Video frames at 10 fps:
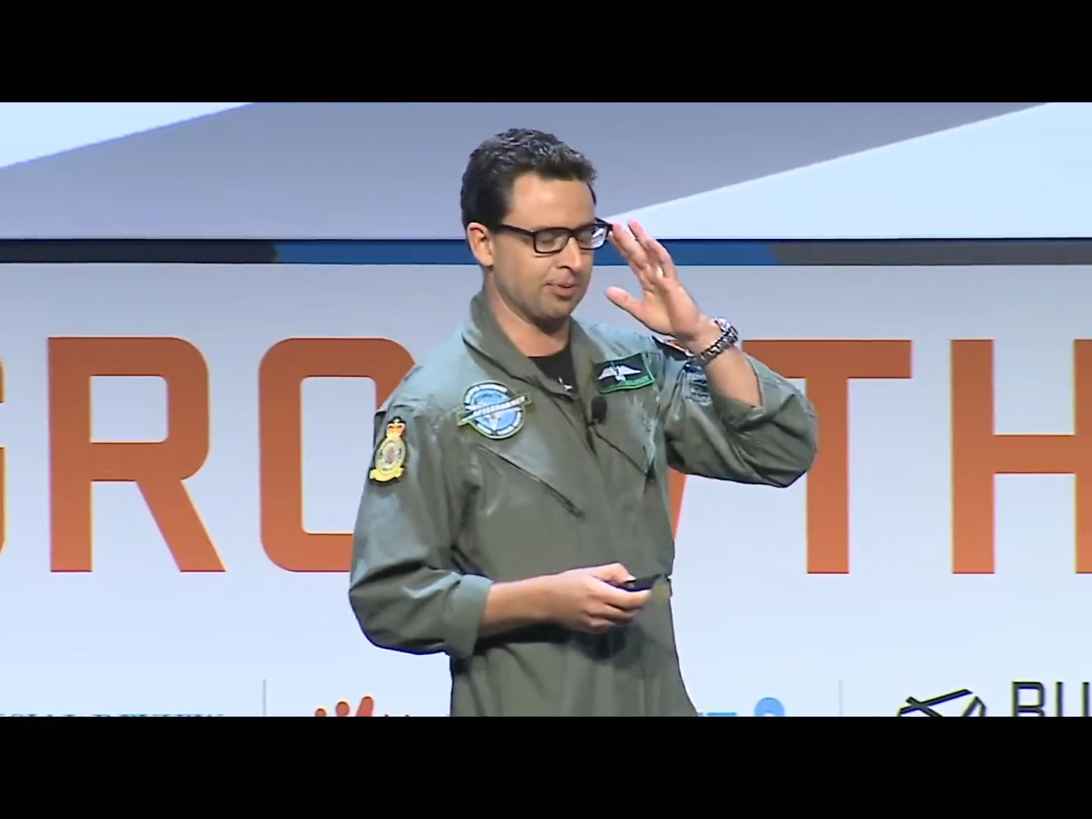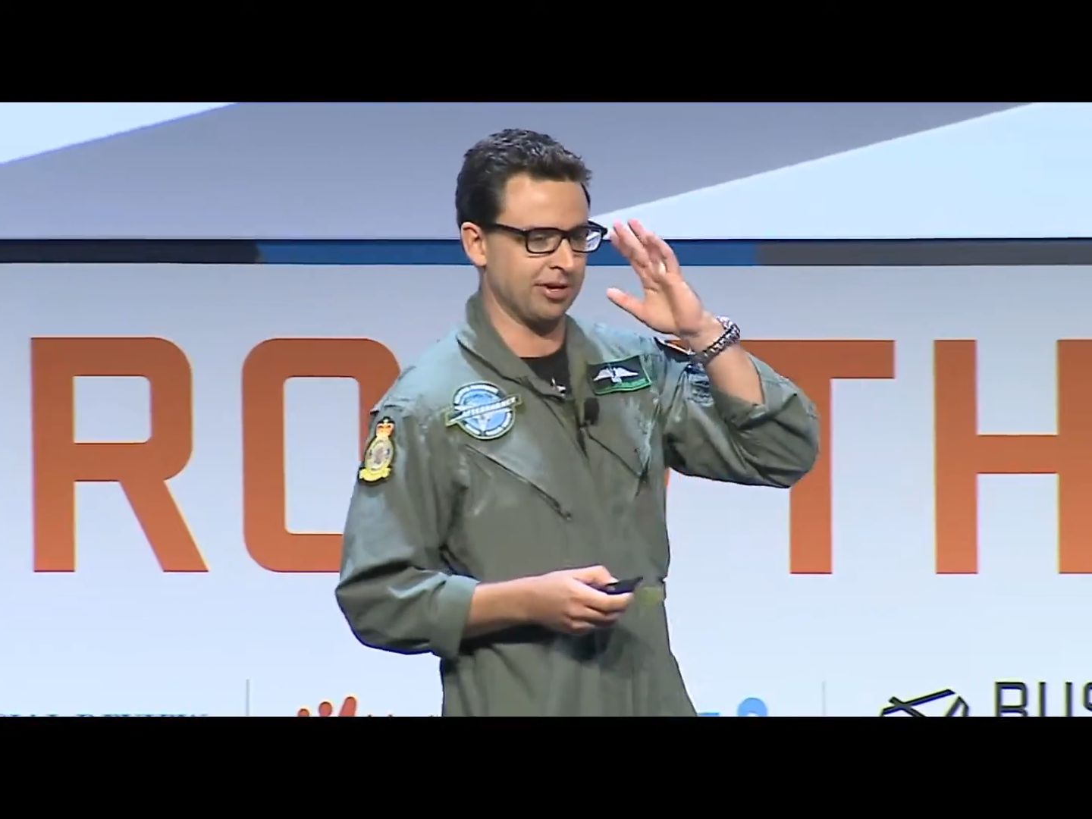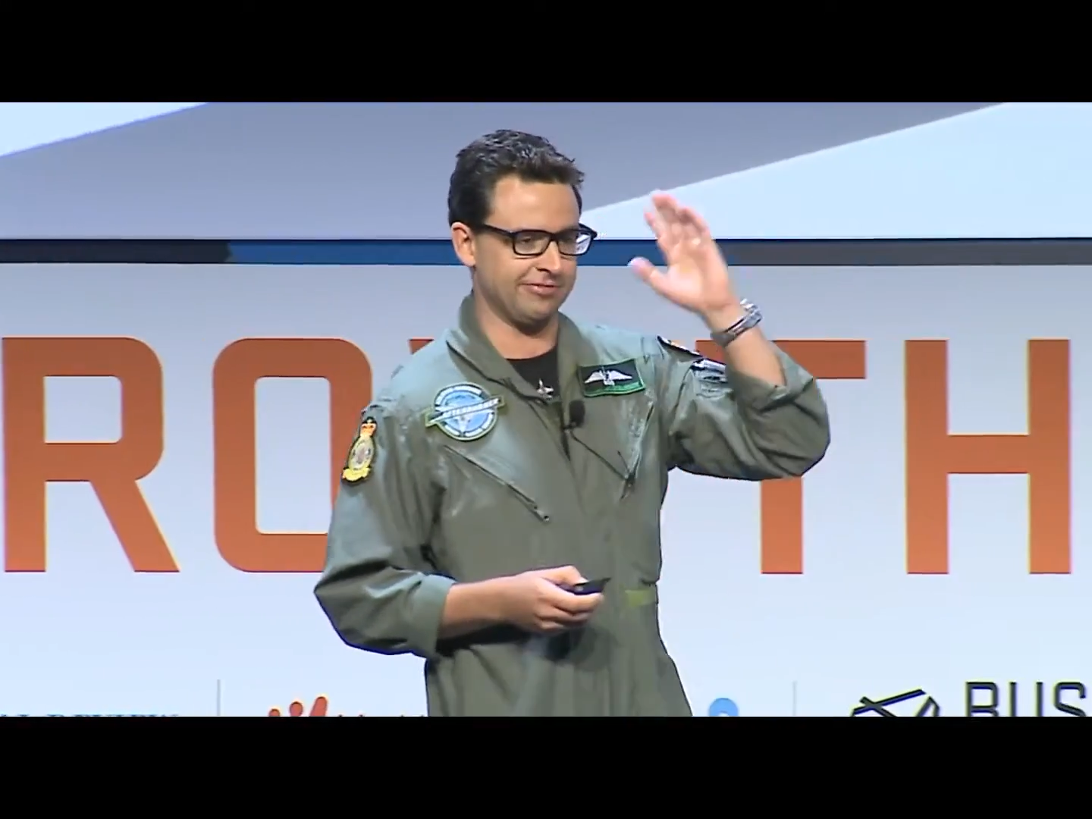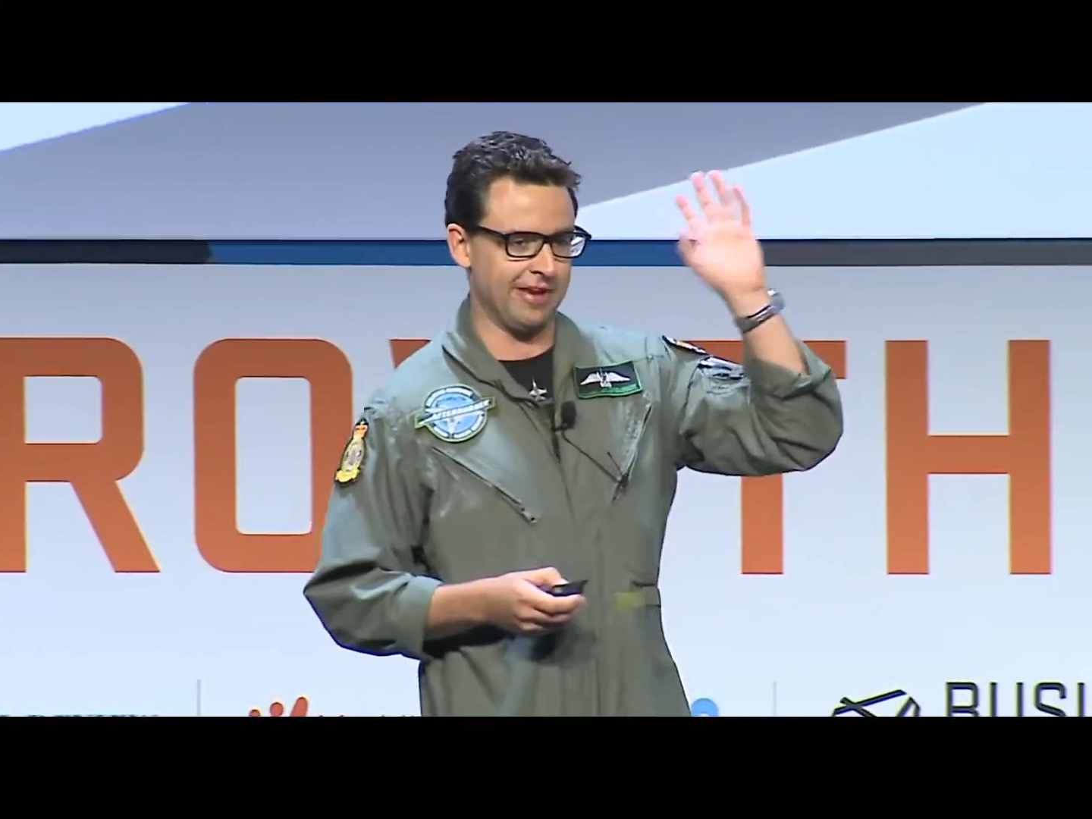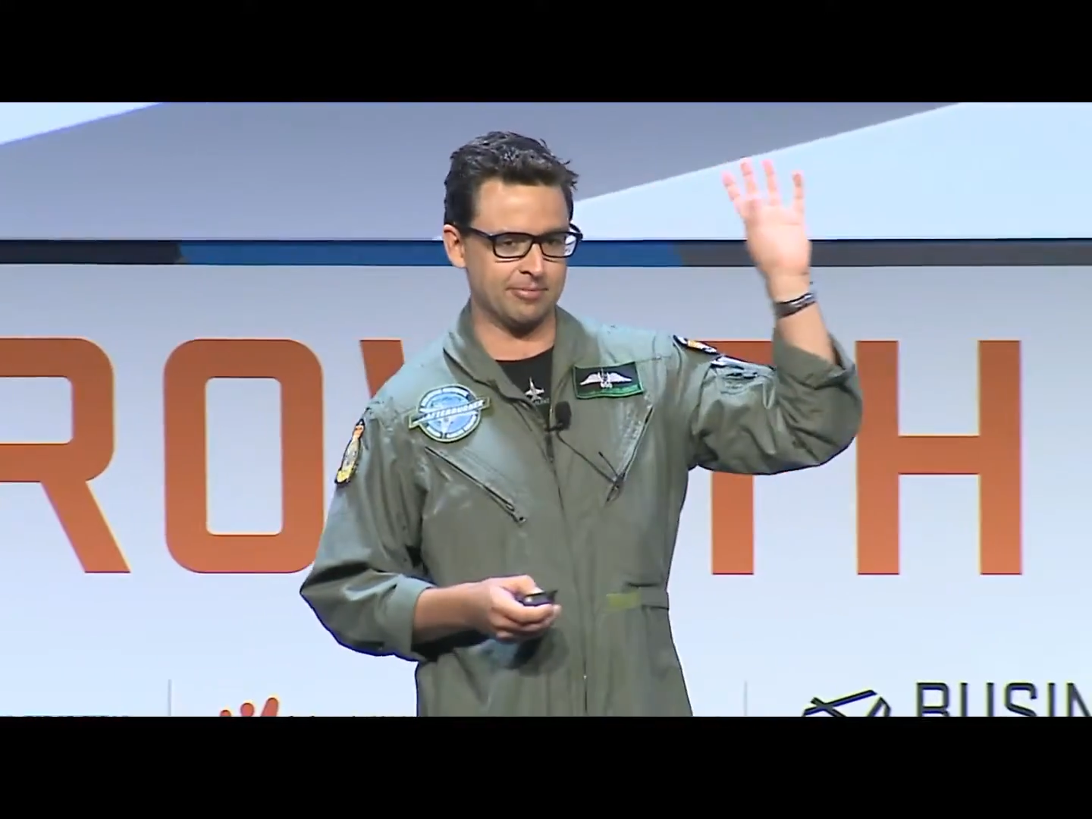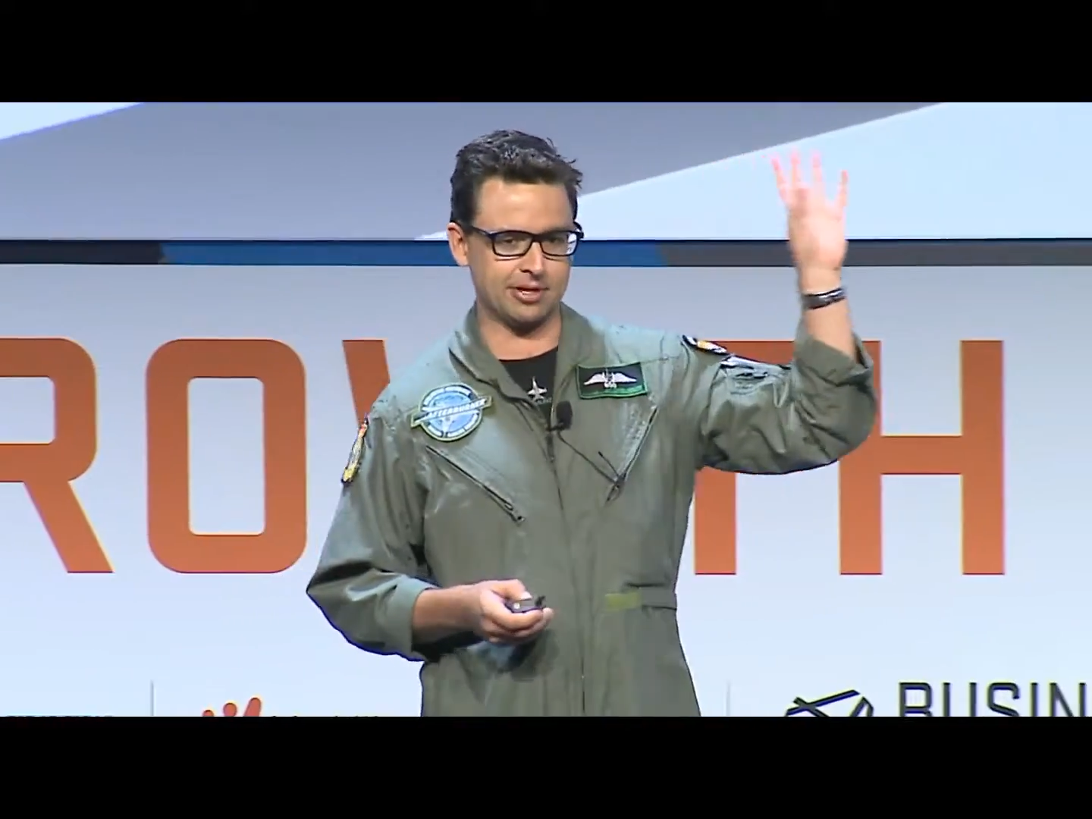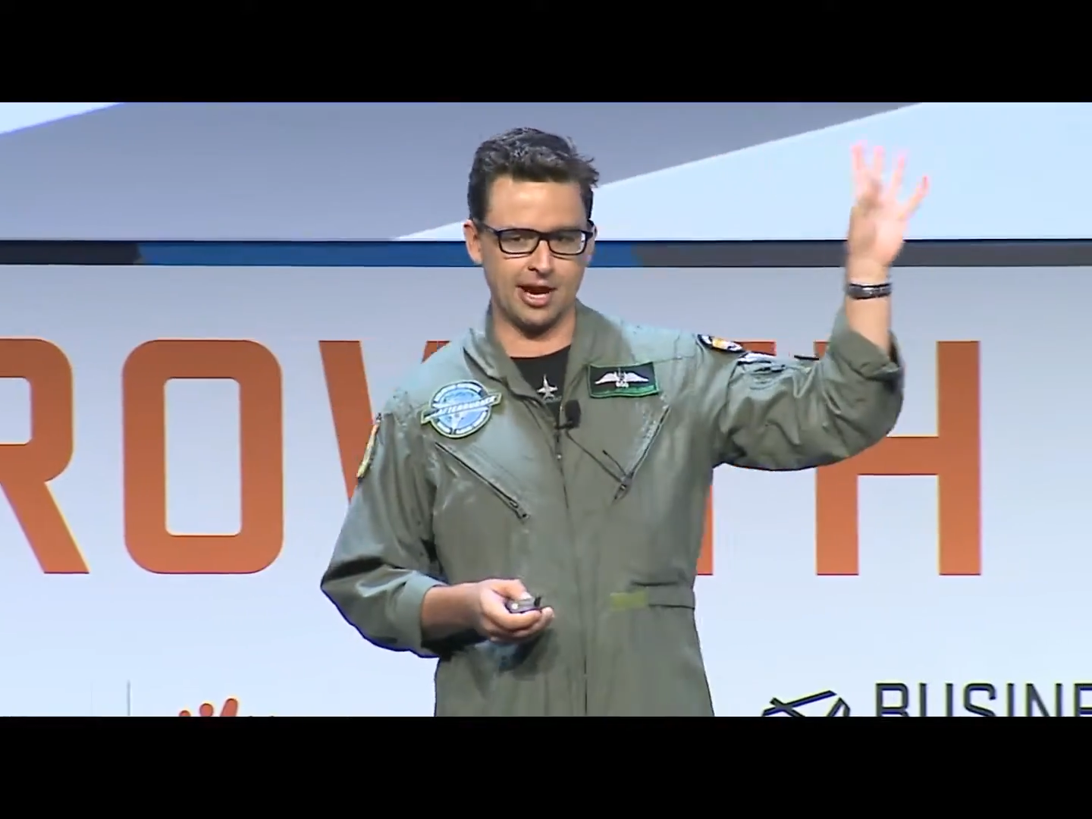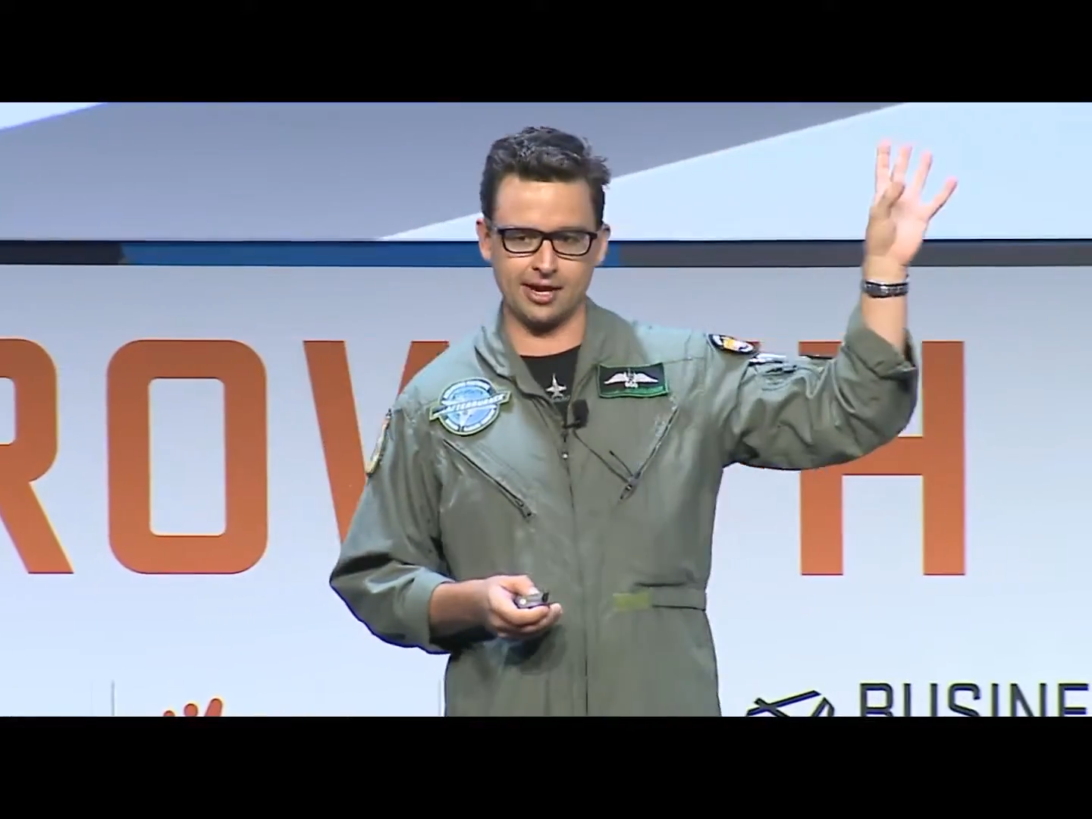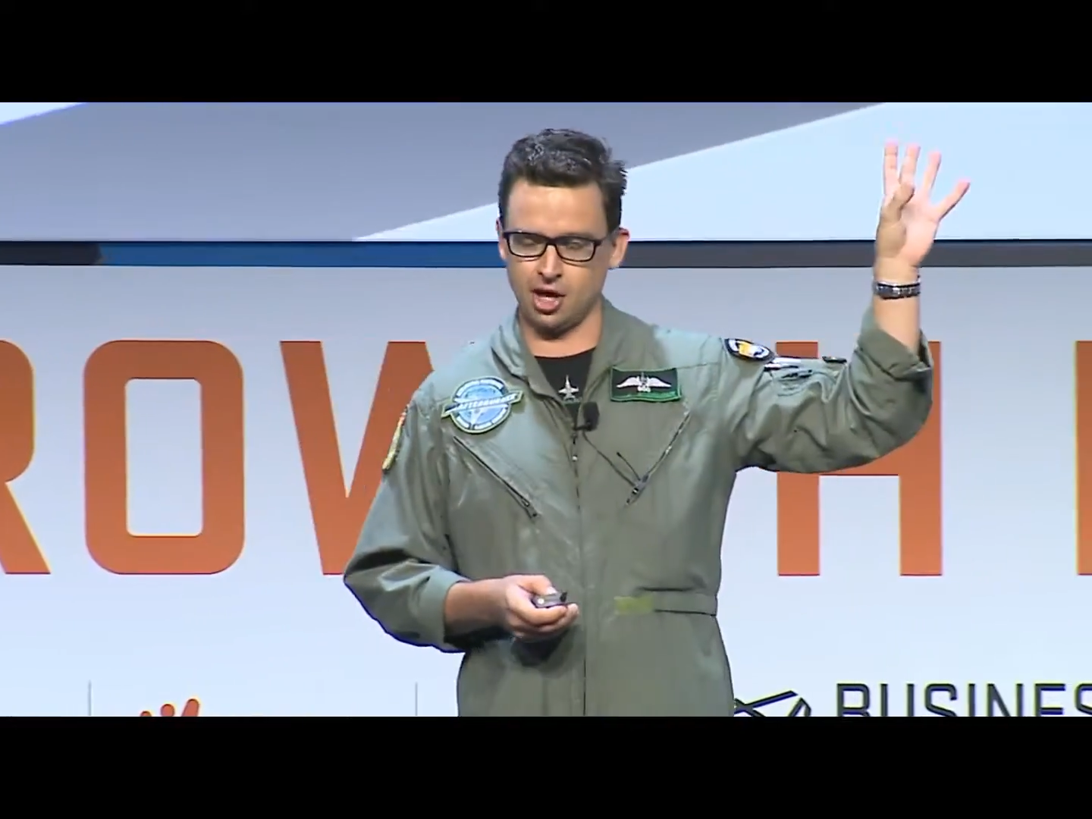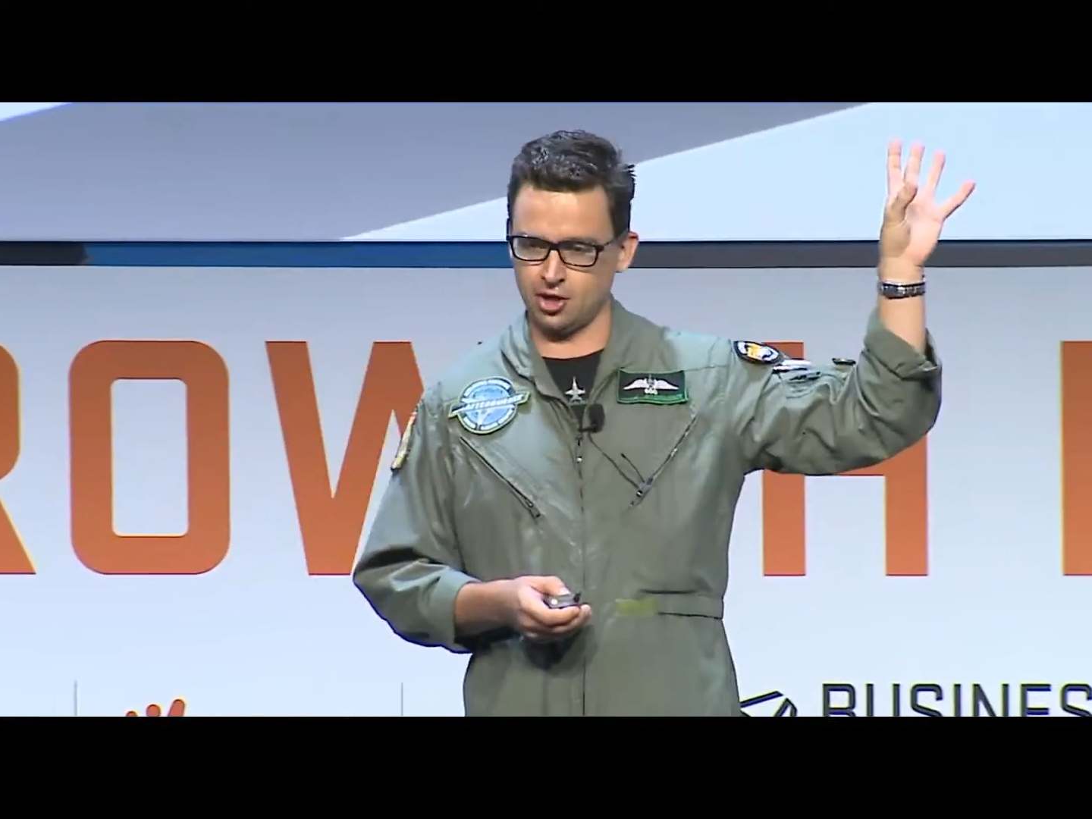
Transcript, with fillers: prefabricated